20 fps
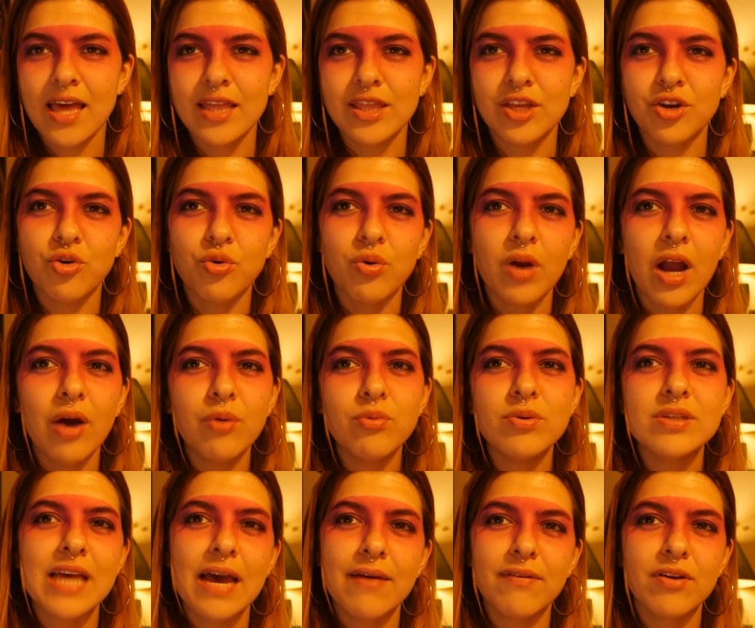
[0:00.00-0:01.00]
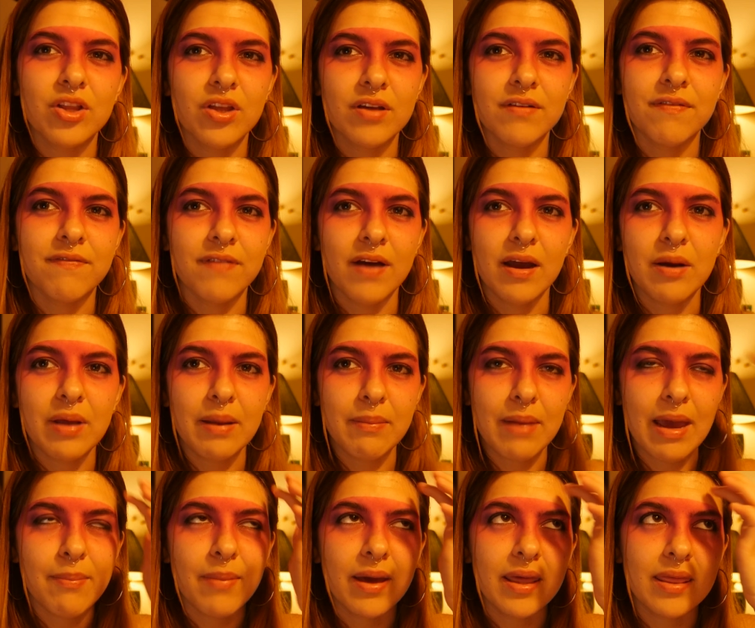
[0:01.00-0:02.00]
the crowd was having a lot of fun
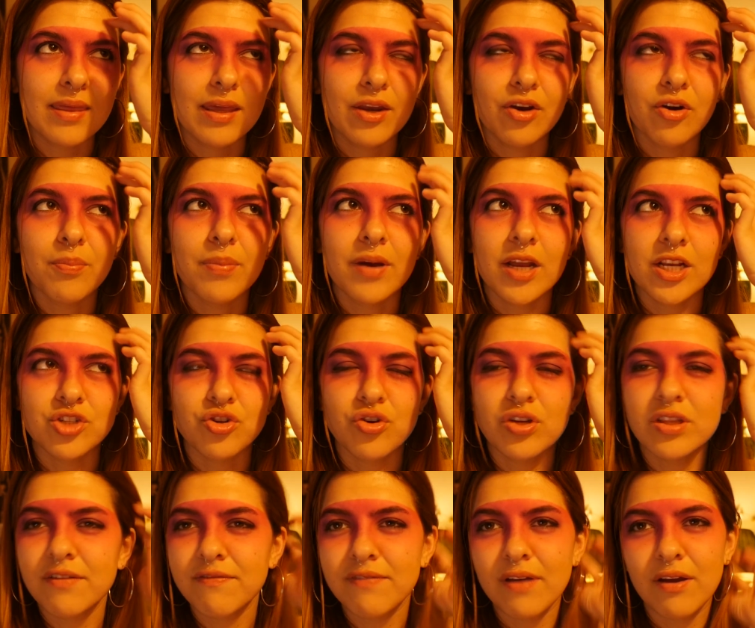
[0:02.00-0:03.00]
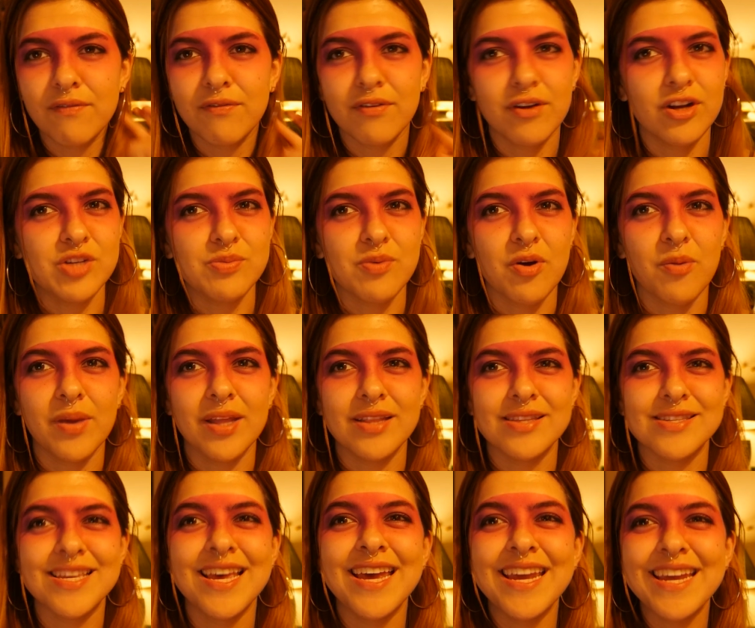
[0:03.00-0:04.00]
at my theater, but during the found footage
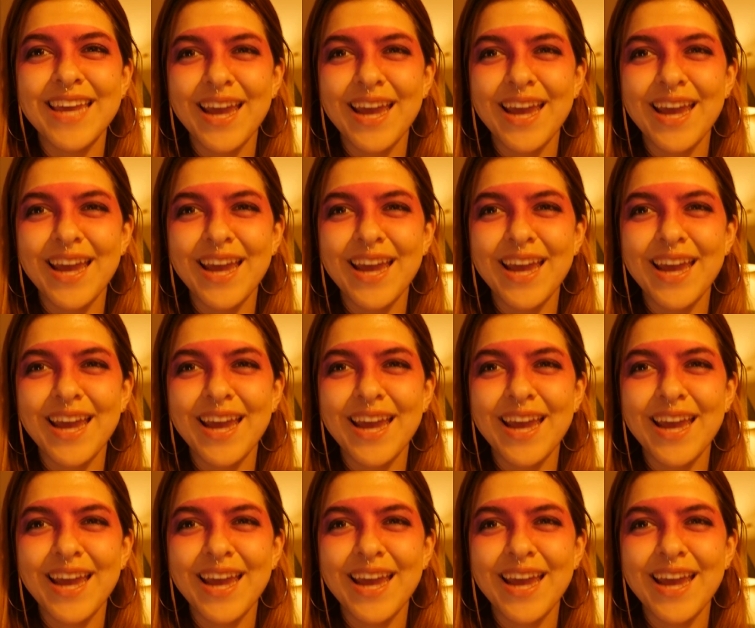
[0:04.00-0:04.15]
moments, like